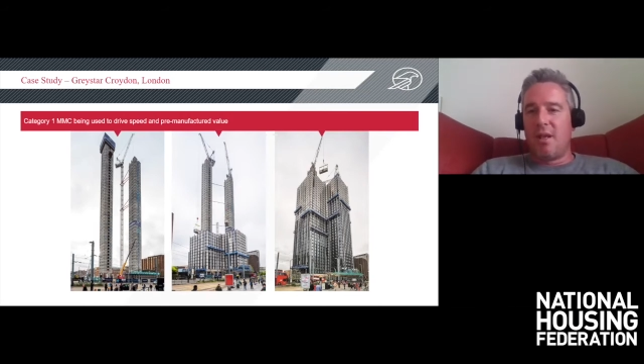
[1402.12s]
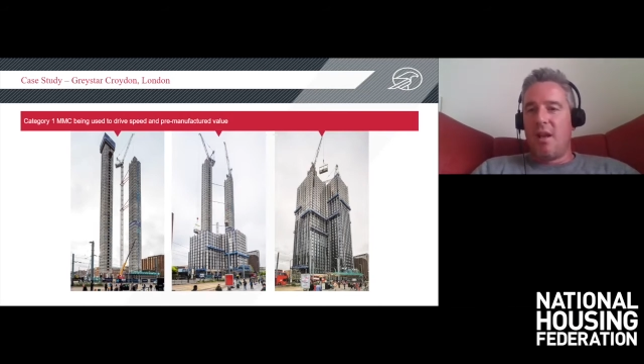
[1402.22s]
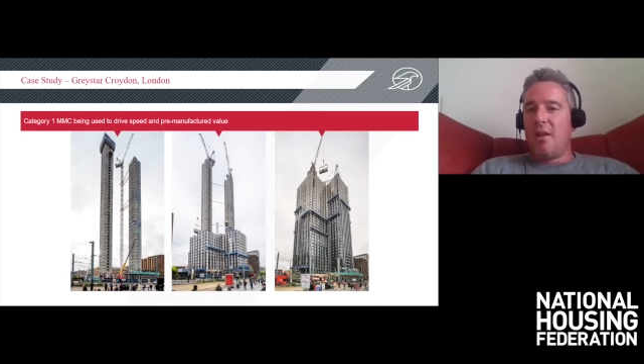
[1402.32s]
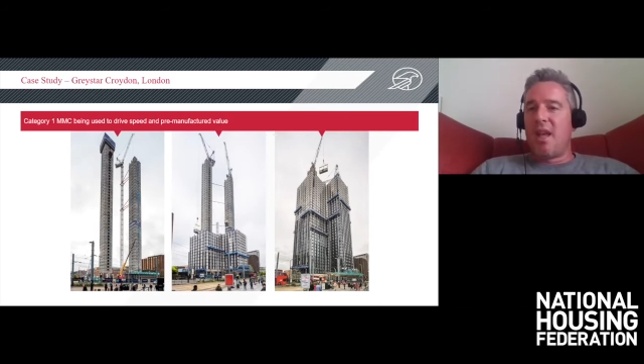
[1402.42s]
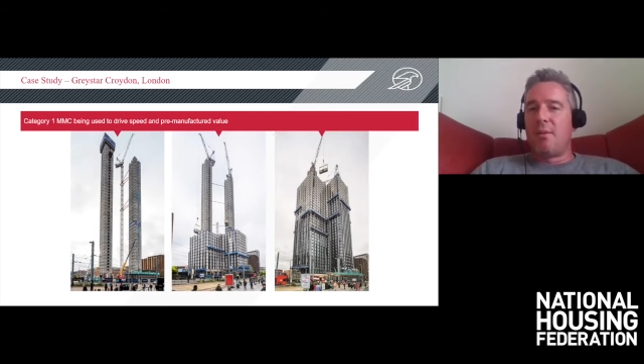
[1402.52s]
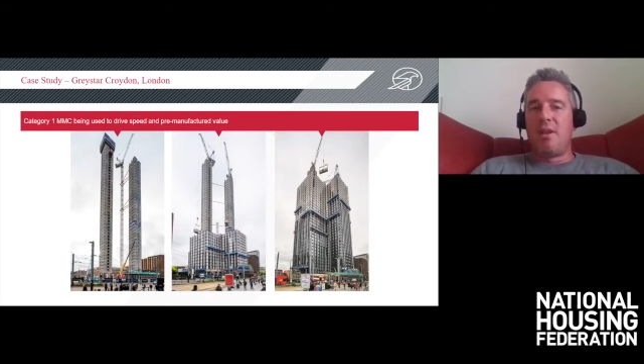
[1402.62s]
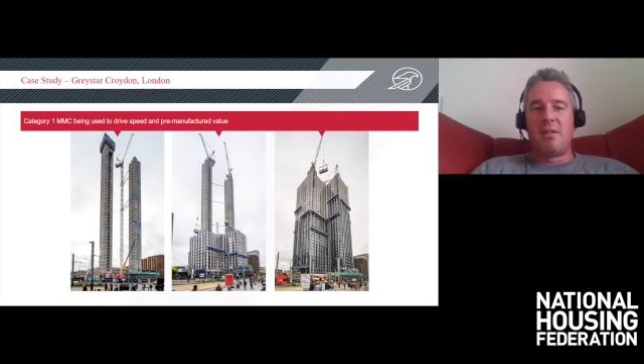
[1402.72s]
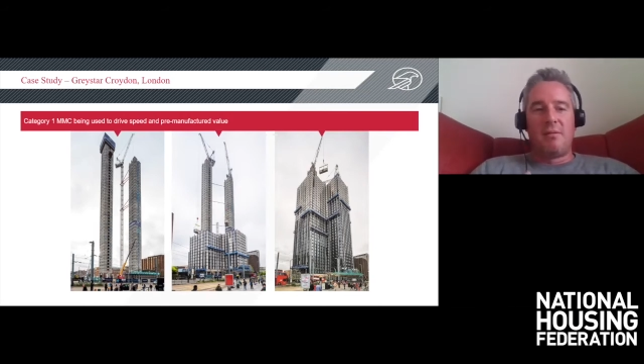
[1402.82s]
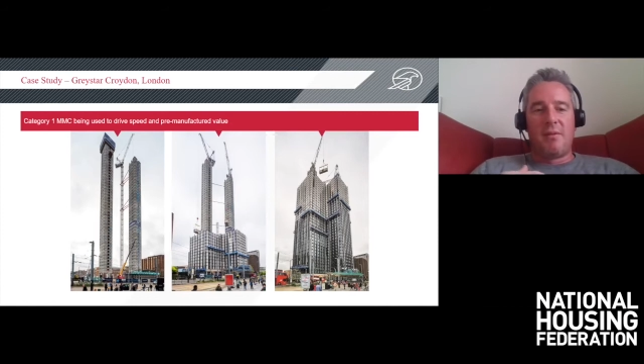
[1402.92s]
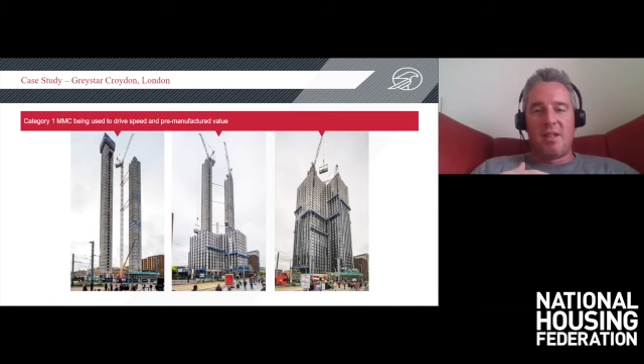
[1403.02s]
That
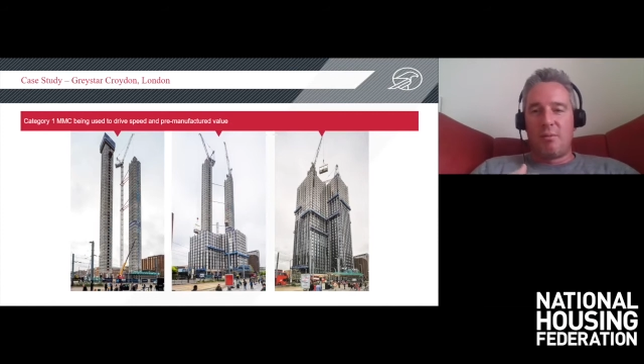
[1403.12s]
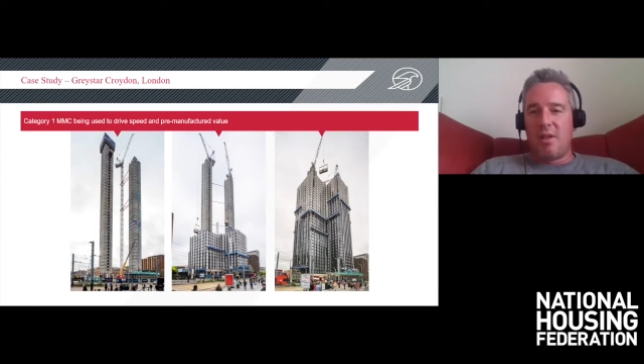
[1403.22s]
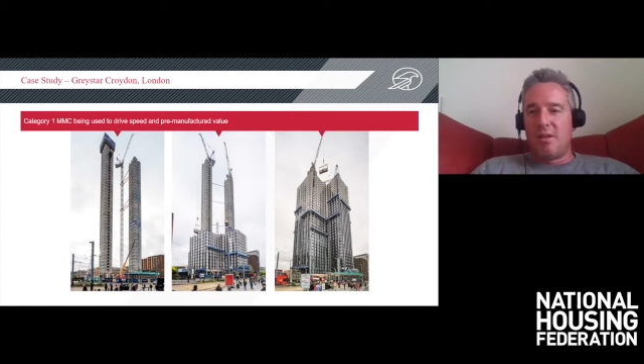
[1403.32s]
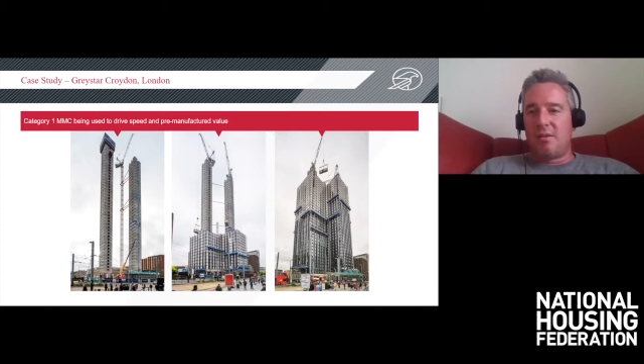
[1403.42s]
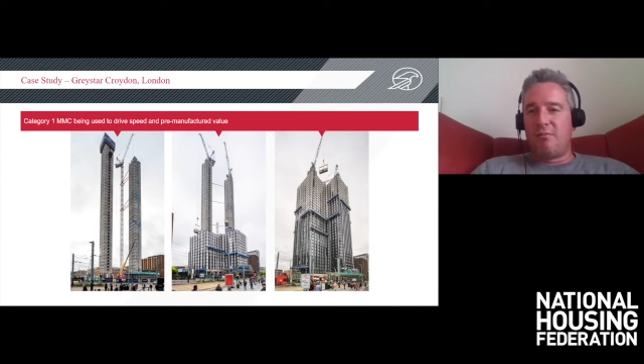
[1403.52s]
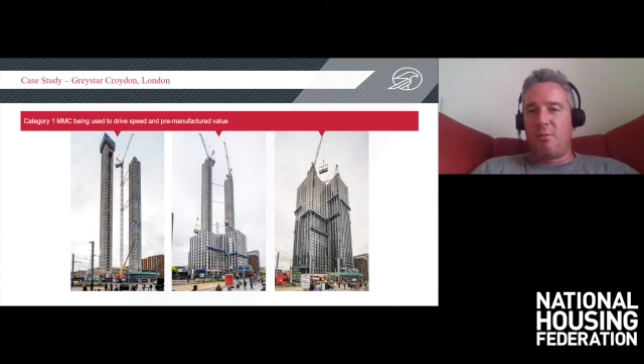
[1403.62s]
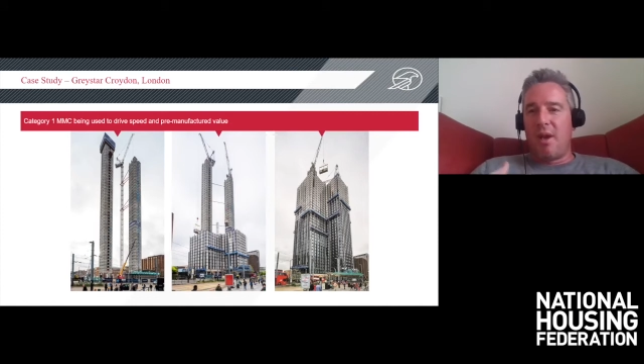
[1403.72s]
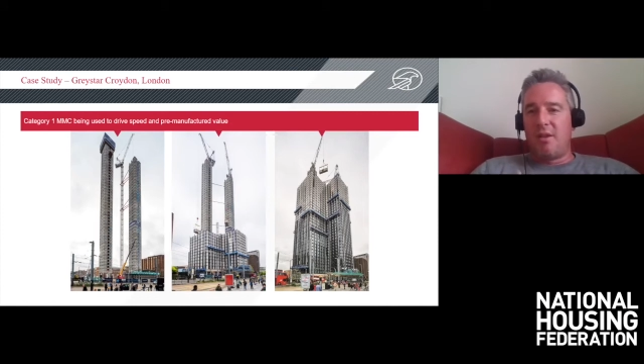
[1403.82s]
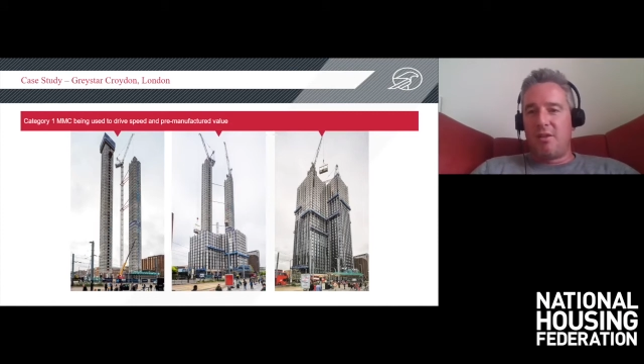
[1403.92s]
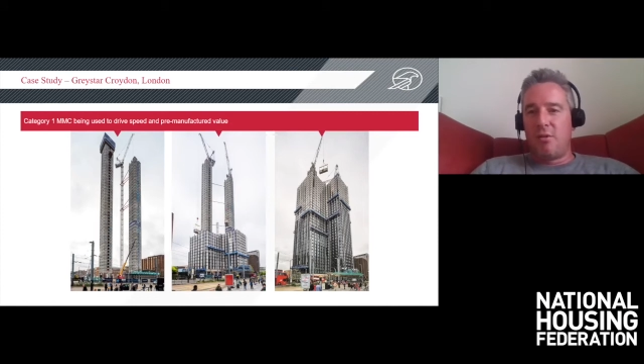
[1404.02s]
means the investment is
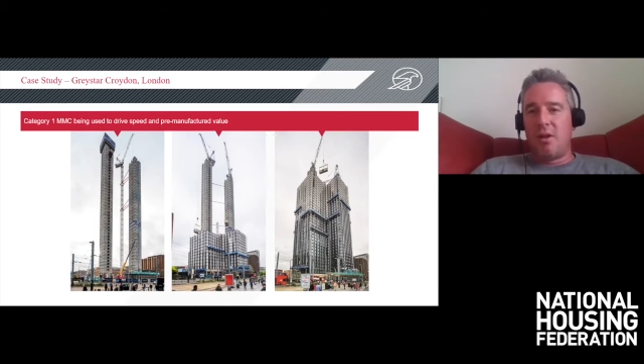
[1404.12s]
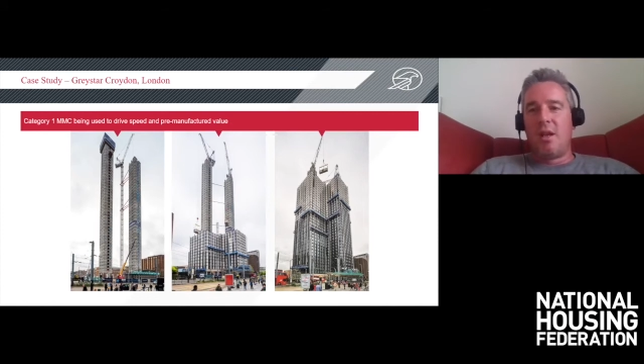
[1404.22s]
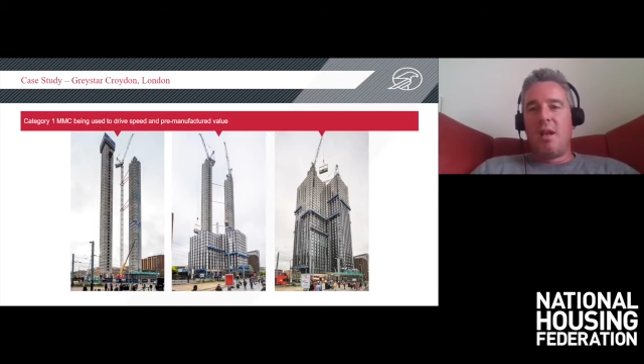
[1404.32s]
repaid sooner,